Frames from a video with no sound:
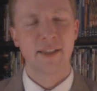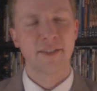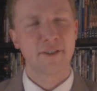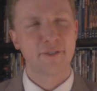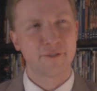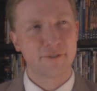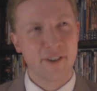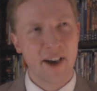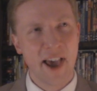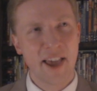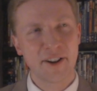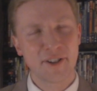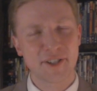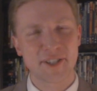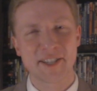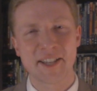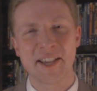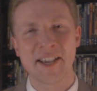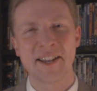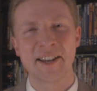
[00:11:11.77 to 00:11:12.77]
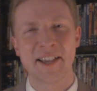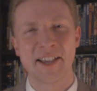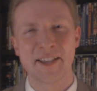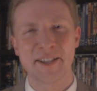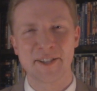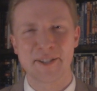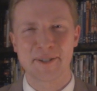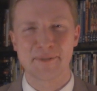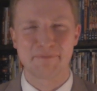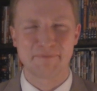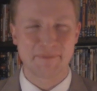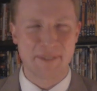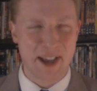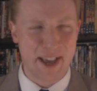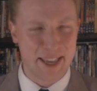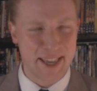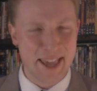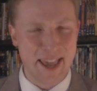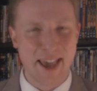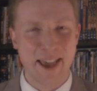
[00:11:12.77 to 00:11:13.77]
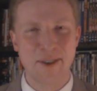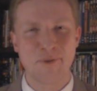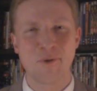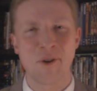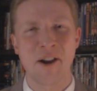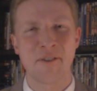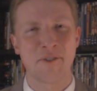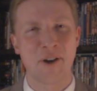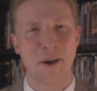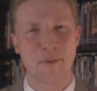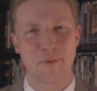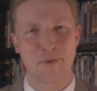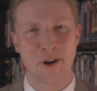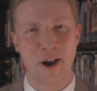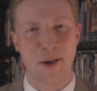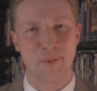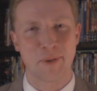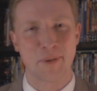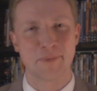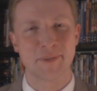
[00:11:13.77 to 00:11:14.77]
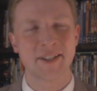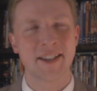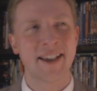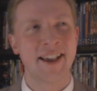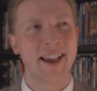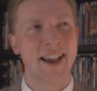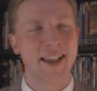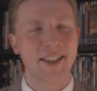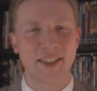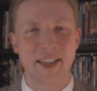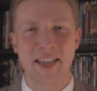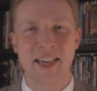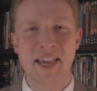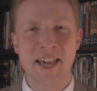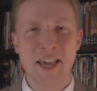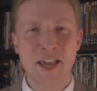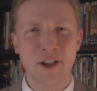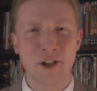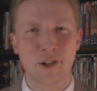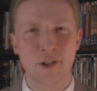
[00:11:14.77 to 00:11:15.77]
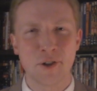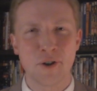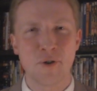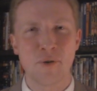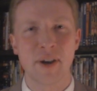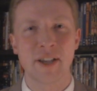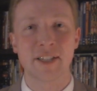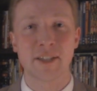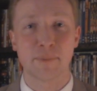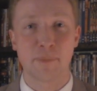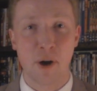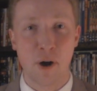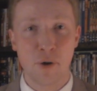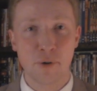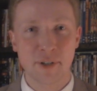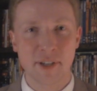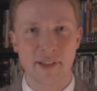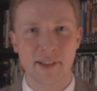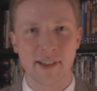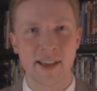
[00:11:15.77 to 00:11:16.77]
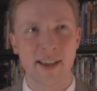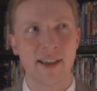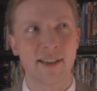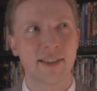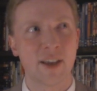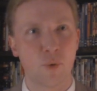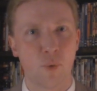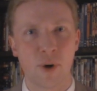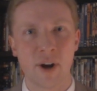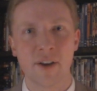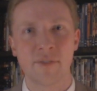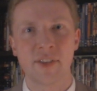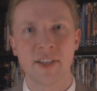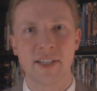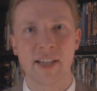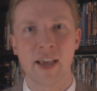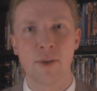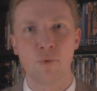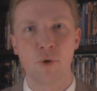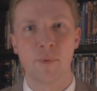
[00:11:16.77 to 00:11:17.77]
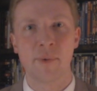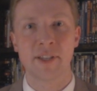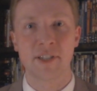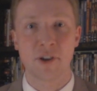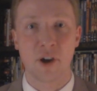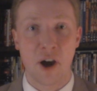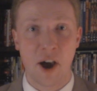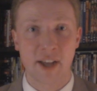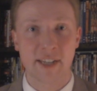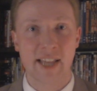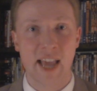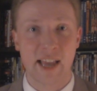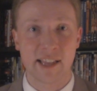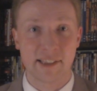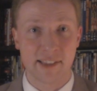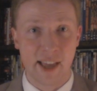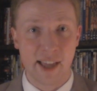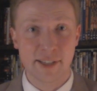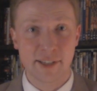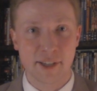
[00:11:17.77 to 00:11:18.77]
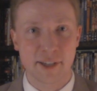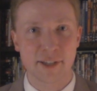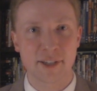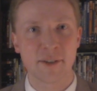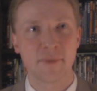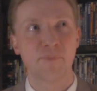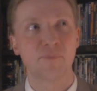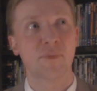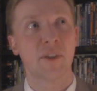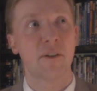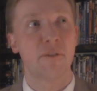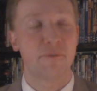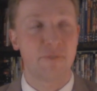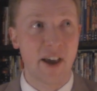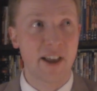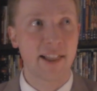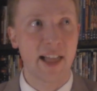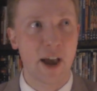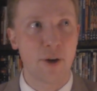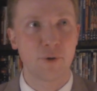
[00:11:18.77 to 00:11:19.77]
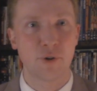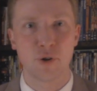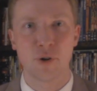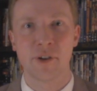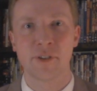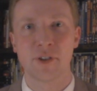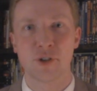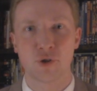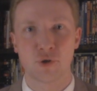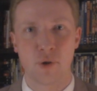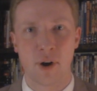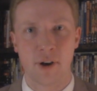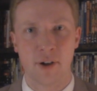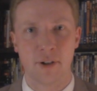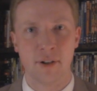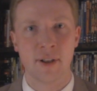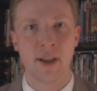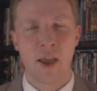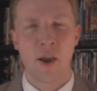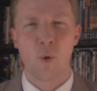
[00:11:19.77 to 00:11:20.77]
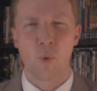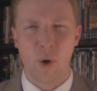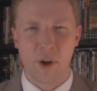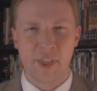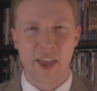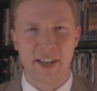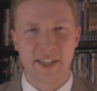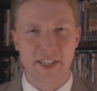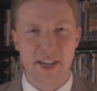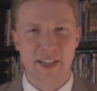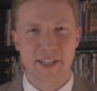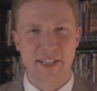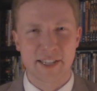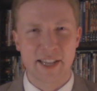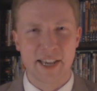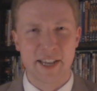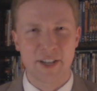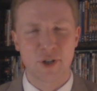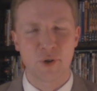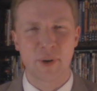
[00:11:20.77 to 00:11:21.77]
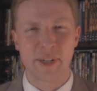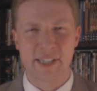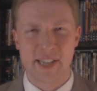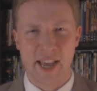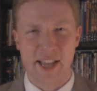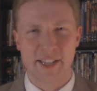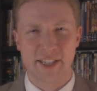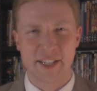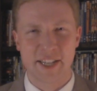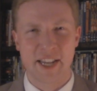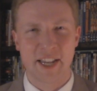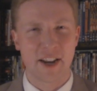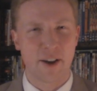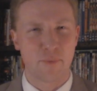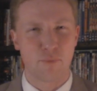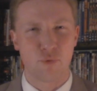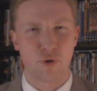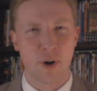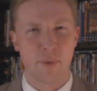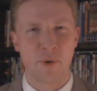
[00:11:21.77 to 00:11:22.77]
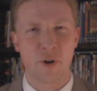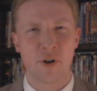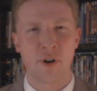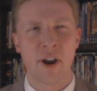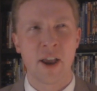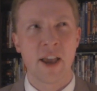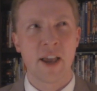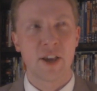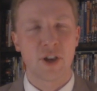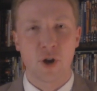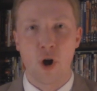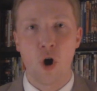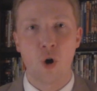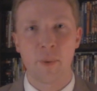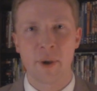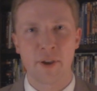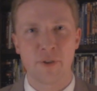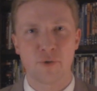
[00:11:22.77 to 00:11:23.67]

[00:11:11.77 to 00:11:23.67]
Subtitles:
The final scene is, again, where I've got problems. The key clue is supposedly that one of the dead woman's contact lenses fell out during the struggle. While that does lead to a tense scene of Brimmer combing